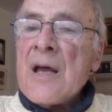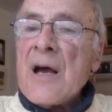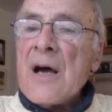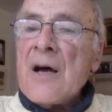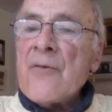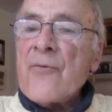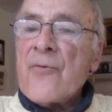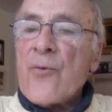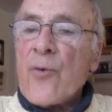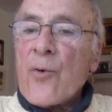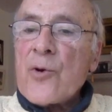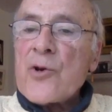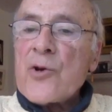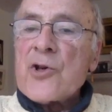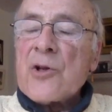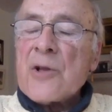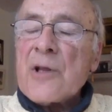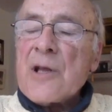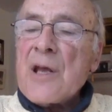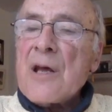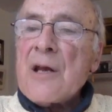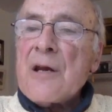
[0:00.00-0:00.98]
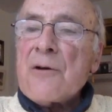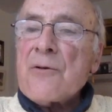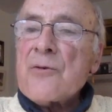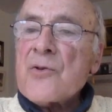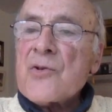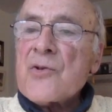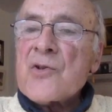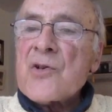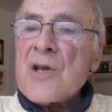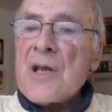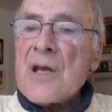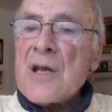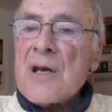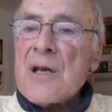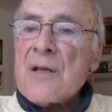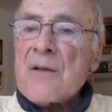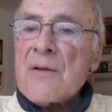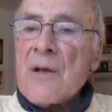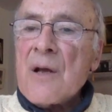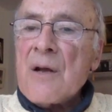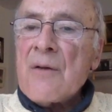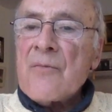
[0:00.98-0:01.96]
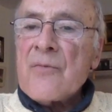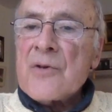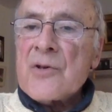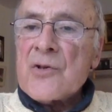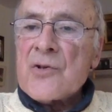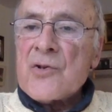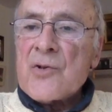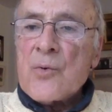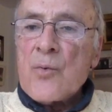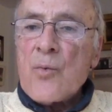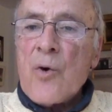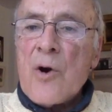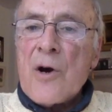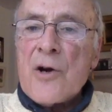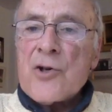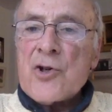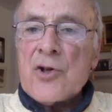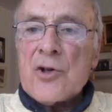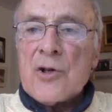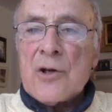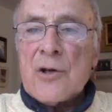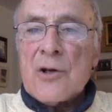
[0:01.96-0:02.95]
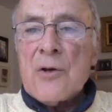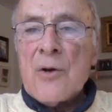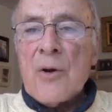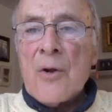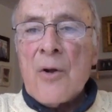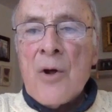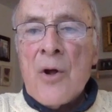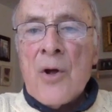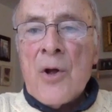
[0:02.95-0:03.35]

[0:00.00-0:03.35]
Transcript: Unfortunately, I don't see any of this in Washington.